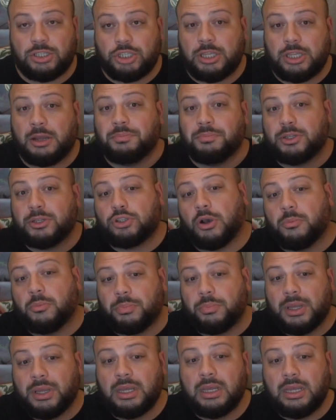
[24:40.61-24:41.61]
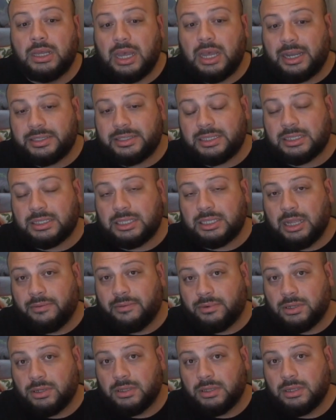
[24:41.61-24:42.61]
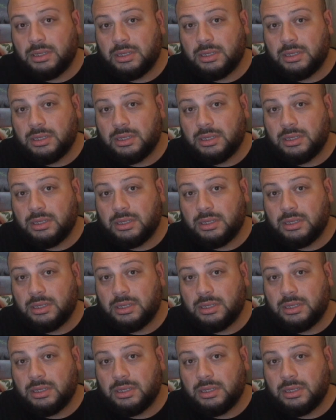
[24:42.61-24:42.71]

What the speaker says: That'd be dope at 6th level,